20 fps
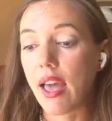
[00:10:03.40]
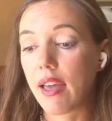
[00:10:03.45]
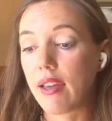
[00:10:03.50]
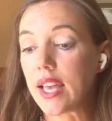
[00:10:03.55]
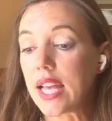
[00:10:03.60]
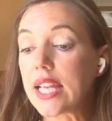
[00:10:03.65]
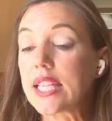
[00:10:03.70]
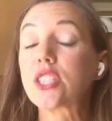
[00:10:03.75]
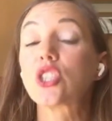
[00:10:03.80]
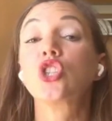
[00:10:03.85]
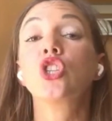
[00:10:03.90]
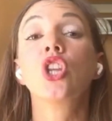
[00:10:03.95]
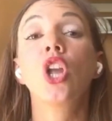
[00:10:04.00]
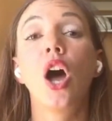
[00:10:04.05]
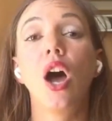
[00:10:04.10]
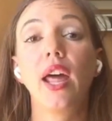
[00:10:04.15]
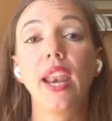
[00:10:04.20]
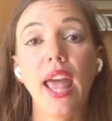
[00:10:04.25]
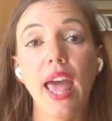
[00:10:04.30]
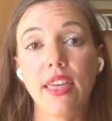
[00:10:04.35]
it's
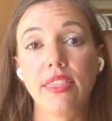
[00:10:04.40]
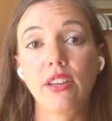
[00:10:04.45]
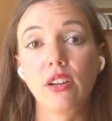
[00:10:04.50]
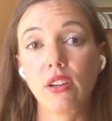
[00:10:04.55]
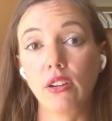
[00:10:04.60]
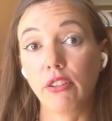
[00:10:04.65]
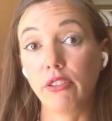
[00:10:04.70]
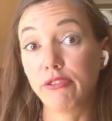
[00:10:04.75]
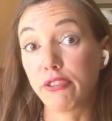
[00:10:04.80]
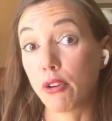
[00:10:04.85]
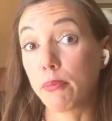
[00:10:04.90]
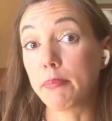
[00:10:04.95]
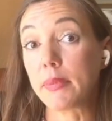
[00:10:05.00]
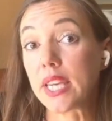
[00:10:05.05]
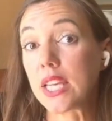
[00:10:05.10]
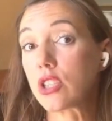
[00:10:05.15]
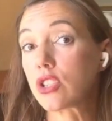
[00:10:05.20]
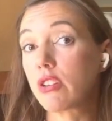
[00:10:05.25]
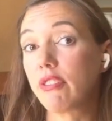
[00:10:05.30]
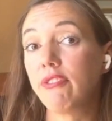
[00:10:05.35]
not ethical for
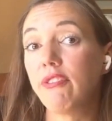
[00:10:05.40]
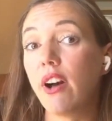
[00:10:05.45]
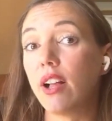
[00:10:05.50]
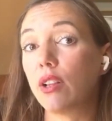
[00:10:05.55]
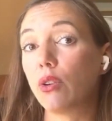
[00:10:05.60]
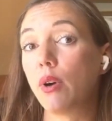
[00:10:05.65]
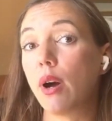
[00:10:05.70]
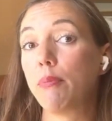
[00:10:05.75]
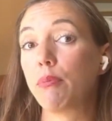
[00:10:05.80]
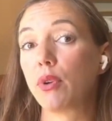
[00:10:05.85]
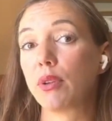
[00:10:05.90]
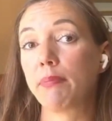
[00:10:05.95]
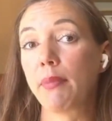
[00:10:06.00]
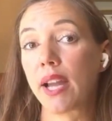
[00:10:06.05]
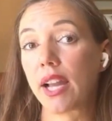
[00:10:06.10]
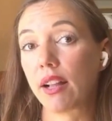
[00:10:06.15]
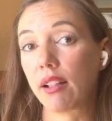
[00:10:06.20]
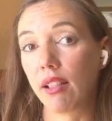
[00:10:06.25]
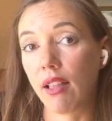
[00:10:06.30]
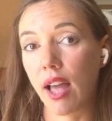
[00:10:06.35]
me to follow up with my
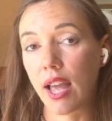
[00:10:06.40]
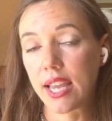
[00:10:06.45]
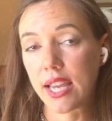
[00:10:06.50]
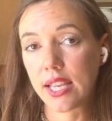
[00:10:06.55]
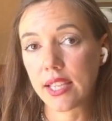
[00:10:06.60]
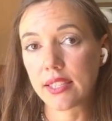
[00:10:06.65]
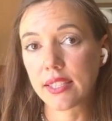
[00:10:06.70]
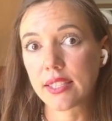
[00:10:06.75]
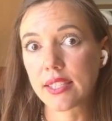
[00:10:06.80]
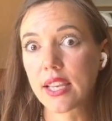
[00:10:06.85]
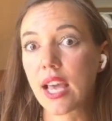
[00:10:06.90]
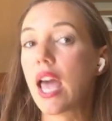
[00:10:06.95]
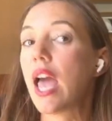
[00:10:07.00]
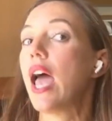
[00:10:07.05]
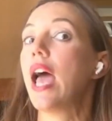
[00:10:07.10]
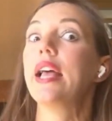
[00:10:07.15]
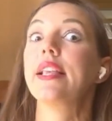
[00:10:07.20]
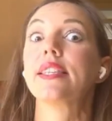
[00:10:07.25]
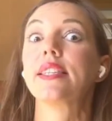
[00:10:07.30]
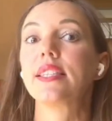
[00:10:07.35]
clients
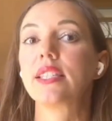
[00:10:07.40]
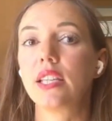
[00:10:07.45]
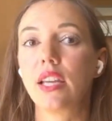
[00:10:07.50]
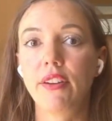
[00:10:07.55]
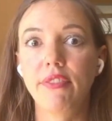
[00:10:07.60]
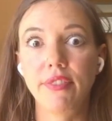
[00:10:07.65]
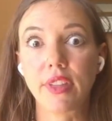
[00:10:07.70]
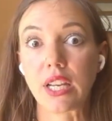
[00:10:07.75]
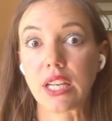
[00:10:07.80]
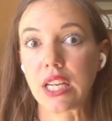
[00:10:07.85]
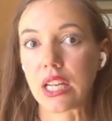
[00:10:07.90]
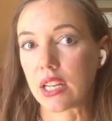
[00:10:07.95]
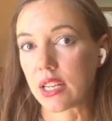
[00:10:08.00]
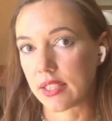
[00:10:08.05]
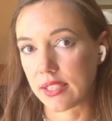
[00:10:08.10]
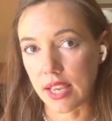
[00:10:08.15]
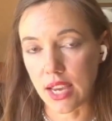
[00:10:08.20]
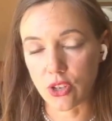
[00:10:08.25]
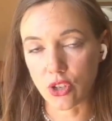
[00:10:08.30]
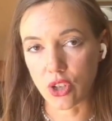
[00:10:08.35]
and see if they need a
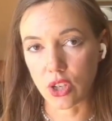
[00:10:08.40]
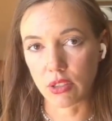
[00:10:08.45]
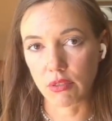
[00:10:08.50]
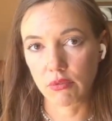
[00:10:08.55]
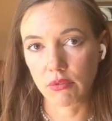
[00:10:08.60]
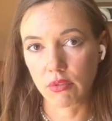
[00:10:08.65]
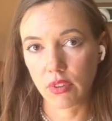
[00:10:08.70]
session.